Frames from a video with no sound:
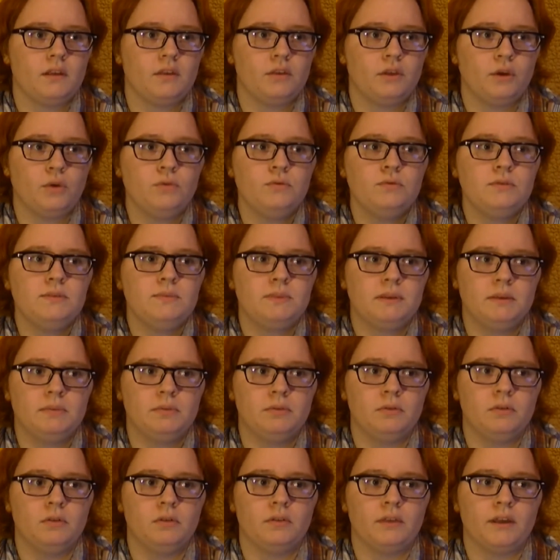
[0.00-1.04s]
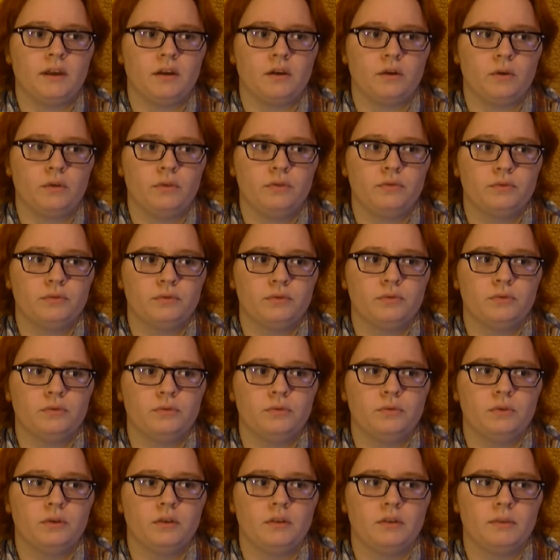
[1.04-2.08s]
those people that go
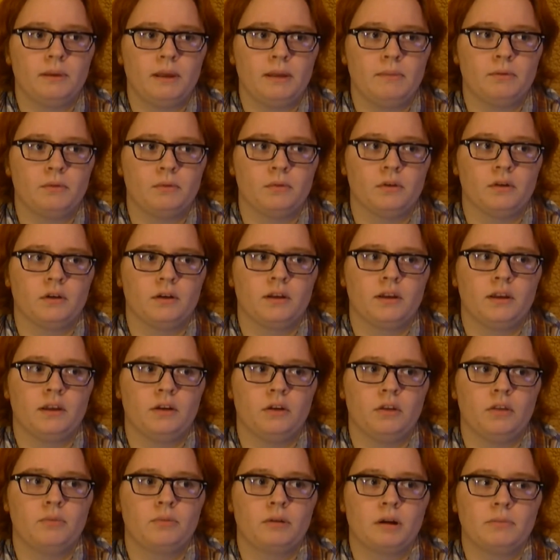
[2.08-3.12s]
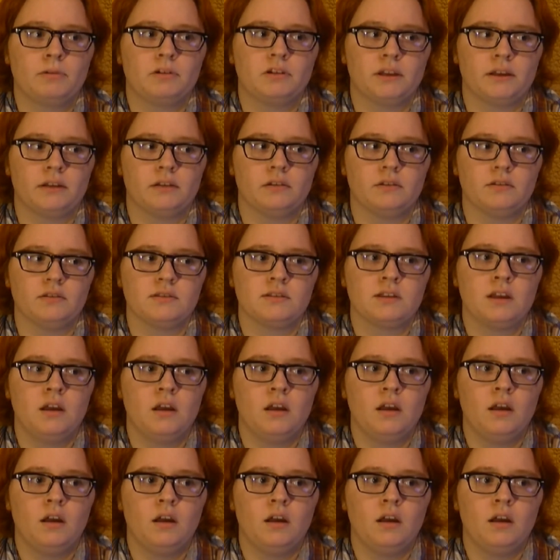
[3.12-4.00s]
through the paperwork and all the proper channels